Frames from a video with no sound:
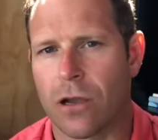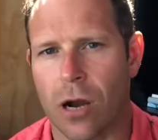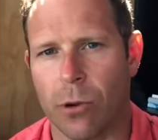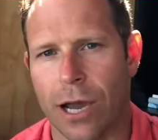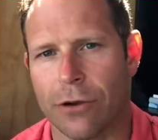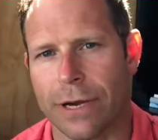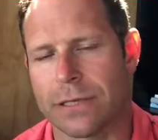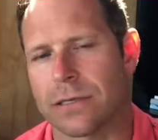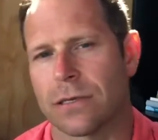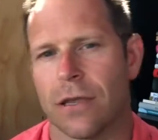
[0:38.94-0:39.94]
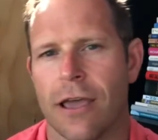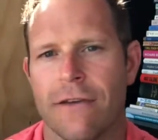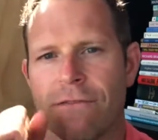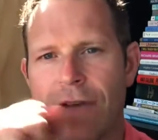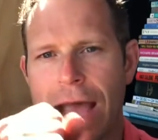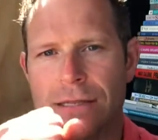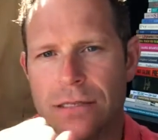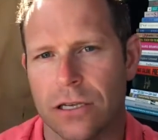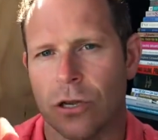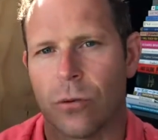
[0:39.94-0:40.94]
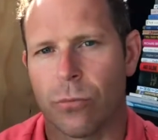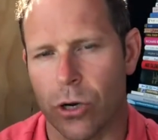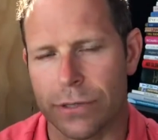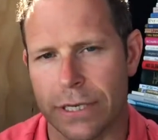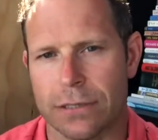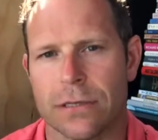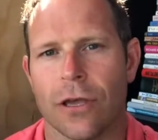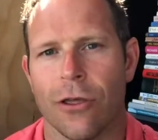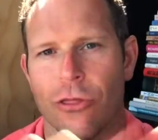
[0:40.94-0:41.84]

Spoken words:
carbohydrates, fats, proteins.